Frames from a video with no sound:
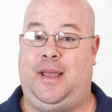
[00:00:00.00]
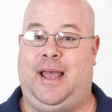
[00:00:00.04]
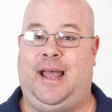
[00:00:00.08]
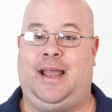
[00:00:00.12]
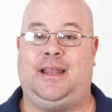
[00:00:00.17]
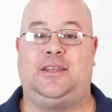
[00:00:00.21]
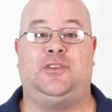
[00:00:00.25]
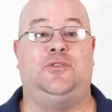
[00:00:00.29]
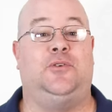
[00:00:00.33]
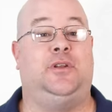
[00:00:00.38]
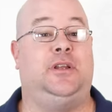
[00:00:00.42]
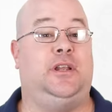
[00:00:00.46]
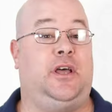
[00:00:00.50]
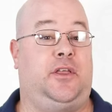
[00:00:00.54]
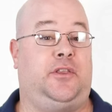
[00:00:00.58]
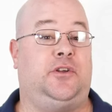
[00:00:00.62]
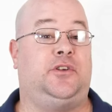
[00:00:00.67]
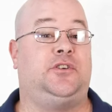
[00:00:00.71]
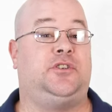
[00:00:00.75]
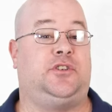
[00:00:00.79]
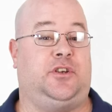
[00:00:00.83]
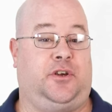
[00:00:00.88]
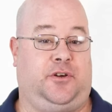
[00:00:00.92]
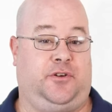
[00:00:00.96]
back to
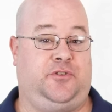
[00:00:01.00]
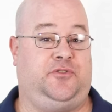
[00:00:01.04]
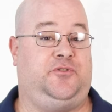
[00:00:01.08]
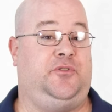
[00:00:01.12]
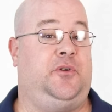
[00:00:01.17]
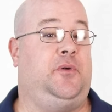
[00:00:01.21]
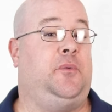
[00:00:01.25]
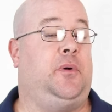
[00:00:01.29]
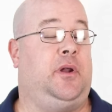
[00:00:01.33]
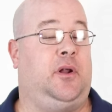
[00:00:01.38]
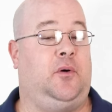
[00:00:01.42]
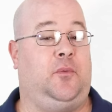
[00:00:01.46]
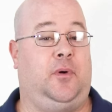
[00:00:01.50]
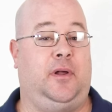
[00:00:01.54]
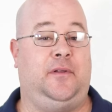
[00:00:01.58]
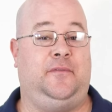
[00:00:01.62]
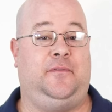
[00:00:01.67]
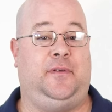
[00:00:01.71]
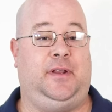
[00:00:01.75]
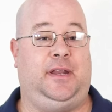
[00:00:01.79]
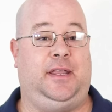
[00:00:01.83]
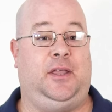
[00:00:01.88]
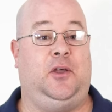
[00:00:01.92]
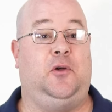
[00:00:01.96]
another Circuitry 101
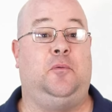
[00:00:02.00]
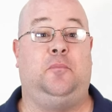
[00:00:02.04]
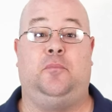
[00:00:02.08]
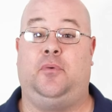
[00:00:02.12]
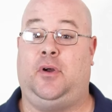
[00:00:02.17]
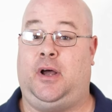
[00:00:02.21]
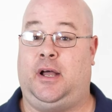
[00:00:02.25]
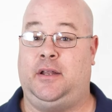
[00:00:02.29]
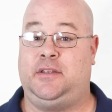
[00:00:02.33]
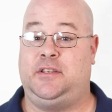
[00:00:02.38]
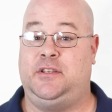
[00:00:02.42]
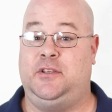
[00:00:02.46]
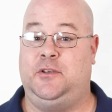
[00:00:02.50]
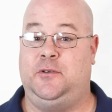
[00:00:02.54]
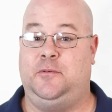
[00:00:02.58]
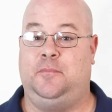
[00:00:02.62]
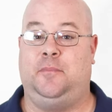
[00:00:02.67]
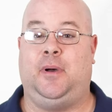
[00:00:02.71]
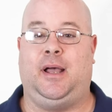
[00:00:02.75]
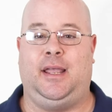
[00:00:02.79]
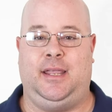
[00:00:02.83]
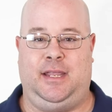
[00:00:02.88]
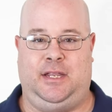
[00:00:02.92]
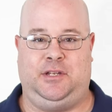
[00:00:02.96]
video brought to you
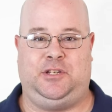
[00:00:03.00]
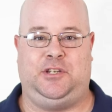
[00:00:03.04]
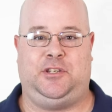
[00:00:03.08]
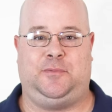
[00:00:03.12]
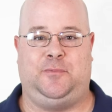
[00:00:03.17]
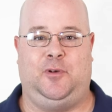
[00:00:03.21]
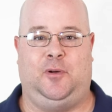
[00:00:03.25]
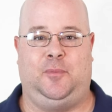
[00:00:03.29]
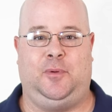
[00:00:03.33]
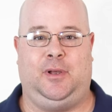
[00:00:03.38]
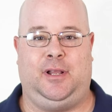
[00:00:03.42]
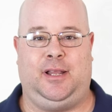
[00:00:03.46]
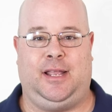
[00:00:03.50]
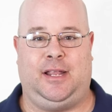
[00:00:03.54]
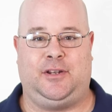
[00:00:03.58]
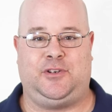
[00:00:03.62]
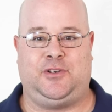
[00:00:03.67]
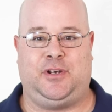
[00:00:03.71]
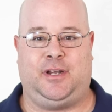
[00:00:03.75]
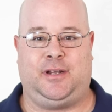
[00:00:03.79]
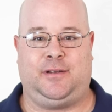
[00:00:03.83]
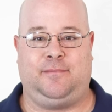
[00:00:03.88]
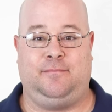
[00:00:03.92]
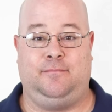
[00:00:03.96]
by Egis Mobile
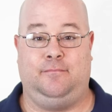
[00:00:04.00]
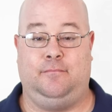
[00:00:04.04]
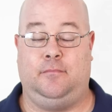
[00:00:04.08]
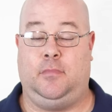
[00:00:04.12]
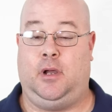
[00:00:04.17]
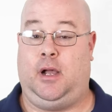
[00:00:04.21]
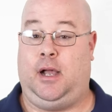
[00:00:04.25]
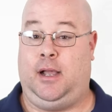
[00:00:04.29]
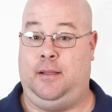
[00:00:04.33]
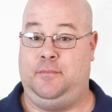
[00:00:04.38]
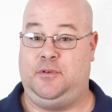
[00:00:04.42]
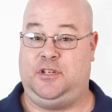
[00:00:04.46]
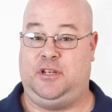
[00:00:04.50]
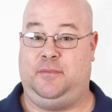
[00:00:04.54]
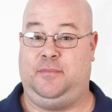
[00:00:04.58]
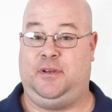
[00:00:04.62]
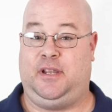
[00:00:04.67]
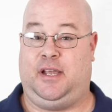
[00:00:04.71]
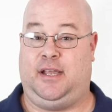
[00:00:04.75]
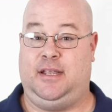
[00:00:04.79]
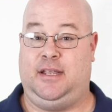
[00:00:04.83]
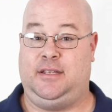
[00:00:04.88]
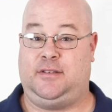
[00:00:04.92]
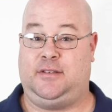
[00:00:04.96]
Electric. I'm Jim
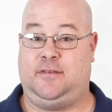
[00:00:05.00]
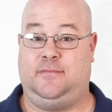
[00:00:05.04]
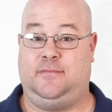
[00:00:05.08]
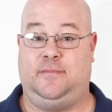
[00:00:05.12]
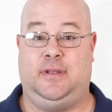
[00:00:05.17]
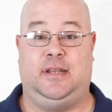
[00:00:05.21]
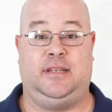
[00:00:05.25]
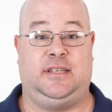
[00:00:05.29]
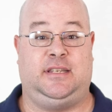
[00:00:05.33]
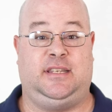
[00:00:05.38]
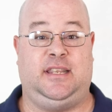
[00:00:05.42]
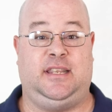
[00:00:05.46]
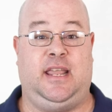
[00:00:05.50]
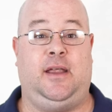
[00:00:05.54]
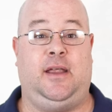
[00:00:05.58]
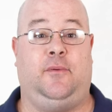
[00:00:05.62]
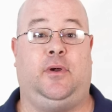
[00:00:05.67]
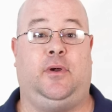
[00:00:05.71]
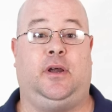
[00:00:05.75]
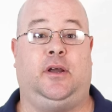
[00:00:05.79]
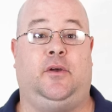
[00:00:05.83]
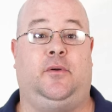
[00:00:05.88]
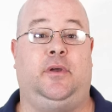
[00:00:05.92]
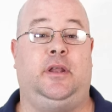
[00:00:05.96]
Geisel and today
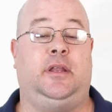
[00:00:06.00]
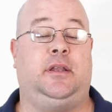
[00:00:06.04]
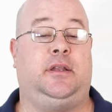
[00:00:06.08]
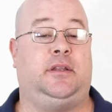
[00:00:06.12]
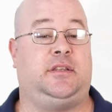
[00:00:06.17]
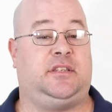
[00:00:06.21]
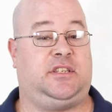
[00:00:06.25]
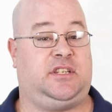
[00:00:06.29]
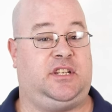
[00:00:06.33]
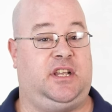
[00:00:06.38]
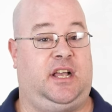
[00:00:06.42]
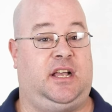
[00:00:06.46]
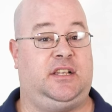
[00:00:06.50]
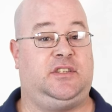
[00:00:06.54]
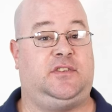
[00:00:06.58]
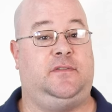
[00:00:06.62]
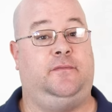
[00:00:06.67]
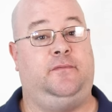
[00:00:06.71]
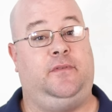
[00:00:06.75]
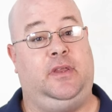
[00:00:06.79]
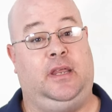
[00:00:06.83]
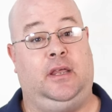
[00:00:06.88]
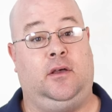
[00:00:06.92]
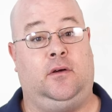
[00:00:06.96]
we're going to discuss
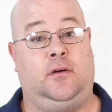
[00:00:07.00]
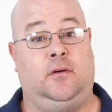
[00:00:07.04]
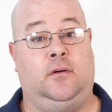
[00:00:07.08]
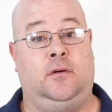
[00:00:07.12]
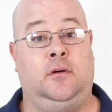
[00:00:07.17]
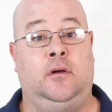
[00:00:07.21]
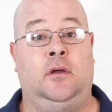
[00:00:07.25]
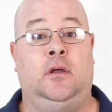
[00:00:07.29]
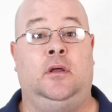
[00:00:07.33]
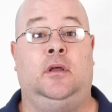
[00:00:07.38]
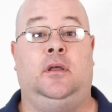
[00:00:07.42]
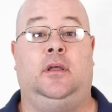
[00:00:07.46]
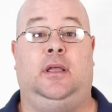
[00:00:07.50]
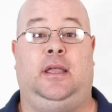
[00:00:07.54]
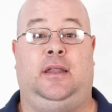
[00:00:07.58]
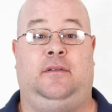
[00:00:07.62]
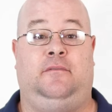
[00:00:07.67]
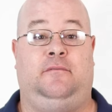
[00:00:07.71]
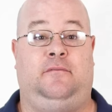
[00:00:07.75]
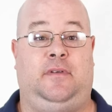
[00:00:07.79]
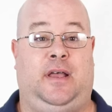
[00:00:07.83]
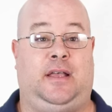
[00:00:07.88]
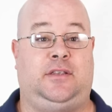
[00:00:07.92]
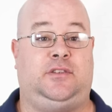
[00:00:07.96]
vehicle
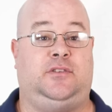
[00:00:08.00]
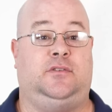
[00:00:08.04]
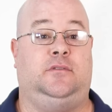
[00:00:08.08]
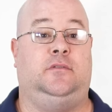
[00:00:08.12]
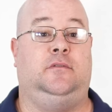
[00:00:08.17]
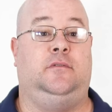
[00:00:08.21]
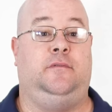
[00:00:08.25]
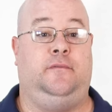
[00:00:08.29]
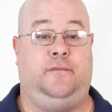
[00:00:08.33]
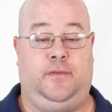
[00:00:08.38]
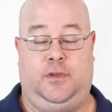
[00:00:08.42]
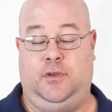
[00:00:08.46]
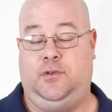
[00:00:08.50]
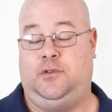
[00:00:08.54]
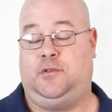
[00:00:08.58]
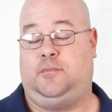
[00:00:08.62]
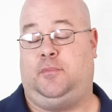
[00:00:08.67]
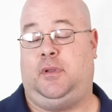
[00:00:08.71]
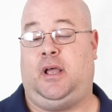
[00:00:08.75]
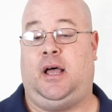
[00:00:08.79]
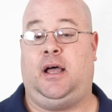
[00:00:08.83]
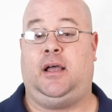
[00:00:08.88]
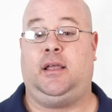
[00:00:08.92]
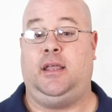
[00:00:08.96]
and vessel fuse
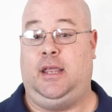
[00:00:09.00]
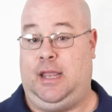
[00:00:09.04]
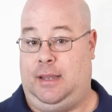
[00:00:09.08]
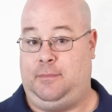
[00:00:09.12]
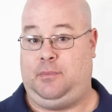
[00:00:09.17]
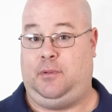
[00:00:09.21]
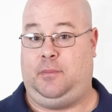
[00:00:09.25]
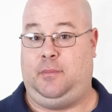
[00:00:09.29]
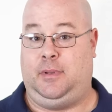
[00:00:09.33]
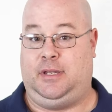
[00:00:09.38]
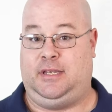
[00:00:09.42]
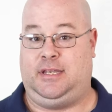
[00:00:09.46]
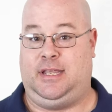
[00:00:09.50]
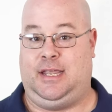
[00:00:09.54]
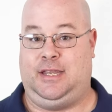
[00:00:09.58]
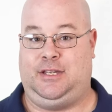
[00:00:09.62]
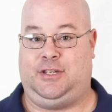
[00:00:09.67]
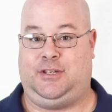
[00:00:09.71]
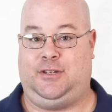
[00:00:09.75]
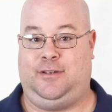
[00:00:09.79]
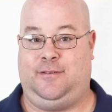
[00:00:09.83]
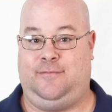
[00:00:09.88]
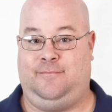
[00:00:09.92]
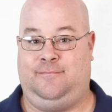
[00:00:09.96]
block
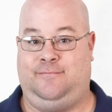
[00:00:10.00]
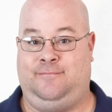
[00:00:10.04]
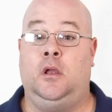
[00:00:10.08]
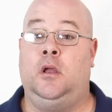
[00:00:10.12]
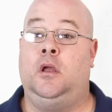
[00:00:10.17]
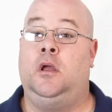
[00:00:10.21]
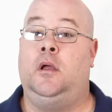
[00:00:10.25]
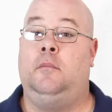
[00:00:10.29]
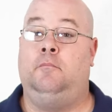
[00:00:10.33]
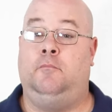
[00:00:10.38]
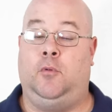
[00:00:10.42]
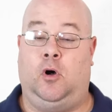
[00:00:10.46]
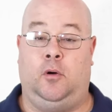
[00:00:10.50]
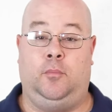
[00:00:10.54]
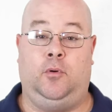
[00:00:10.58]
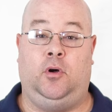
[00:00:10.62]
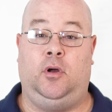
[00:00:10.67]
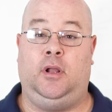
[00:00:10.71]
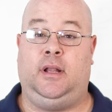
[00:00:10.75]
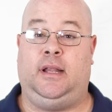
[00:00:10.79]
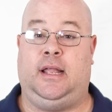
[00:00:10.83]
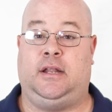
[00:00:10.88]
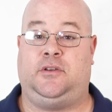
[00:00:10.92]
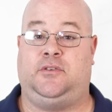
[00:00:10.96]
implementation.
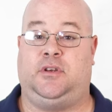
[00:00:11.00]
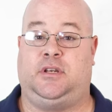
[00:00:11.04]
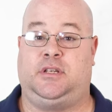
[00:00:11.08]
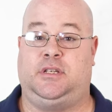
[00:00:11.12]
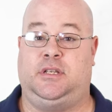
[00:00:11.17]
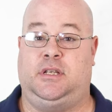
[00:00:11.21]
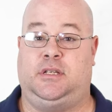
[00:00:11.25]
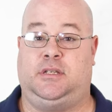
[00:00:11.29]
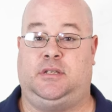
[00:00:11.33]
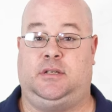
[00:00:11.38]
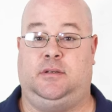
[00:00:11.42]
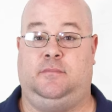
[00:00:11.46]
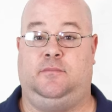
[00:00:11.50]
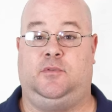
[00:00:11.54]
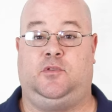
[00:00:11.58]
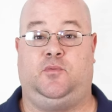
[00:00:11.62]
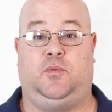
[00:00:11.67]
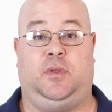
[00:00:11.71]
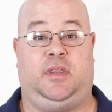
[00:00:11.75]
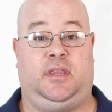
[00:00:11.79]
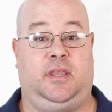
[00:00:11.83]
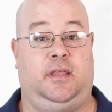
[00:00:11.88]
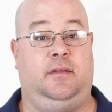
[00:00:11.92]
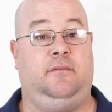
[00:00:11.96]
Mobile electric systems
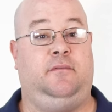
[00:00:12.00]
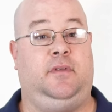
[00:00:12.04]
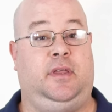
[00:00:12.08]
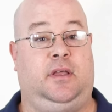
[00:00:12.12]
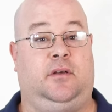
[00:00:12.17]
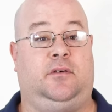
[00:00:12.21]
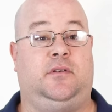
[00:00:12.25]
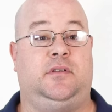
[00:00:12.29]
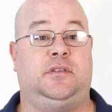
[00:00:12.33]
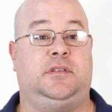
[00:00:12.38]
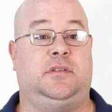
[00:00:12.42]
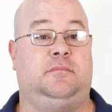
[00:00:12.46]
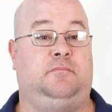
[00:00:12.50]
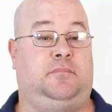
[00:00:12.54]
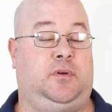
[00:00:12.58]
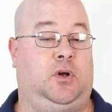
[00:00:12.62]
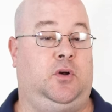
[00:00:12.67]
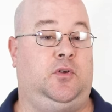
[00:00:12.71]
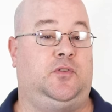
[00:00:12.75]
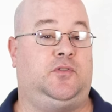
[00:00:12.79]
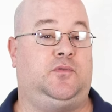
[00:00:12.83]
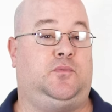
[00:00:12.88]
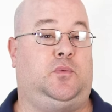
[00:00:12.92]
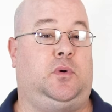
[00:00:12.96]
within vehicles and
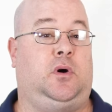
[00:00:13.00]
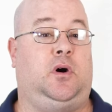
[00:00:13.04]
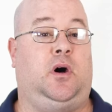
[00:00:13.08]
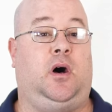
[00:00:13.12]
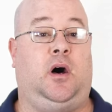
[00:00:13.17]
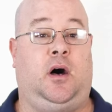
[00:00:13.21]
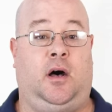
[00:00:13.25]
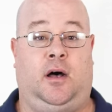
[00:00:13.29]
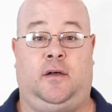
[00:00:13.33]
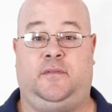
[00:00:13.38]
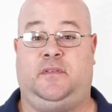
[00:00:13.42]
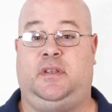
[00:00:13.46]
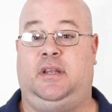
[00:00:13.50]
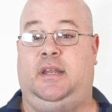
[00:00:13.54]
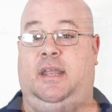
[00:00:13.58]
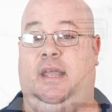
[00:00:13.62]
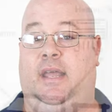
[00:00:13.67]
boats will often